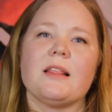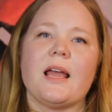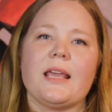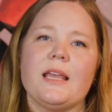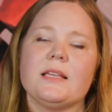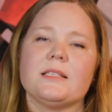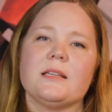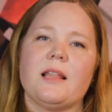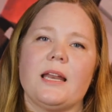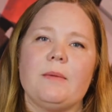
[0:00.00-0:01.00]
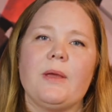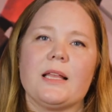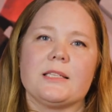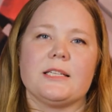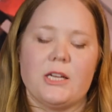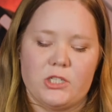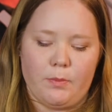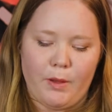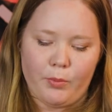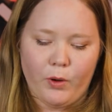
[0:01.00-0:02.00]
that he begins to teach the
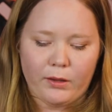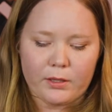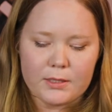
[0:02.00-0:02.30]
people with.